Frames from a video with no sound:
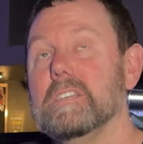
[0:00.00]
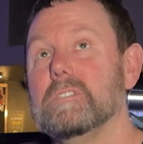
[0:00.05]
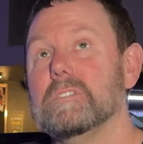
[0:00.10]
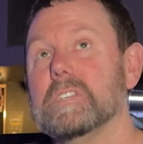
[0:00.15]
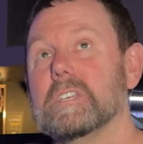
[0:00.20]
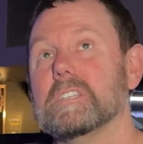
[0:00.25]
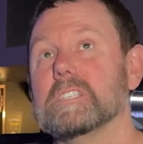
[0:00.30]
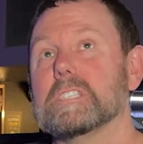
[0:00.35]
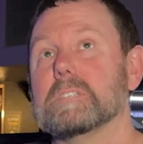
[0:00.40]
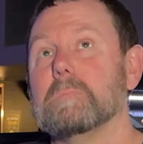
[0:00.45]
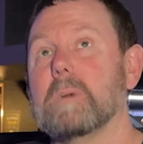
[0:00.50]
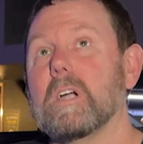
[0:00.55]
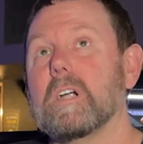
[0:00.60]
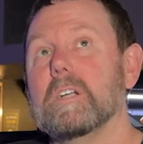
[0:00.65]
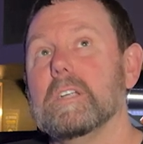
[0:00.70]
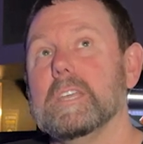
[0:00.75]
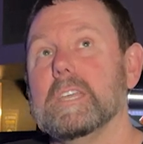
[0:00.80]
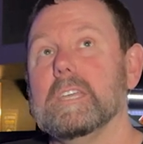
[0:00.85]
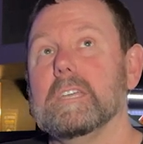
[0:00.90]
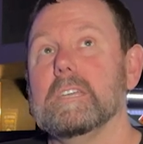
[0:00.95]
using
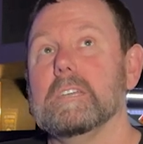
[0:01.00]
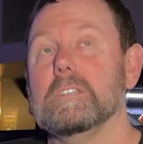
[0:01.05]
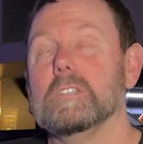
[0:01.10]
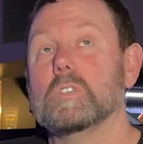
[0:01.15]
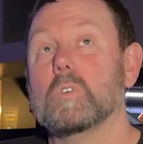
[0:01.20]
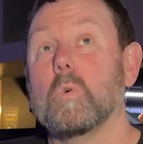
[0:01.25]
Smaart in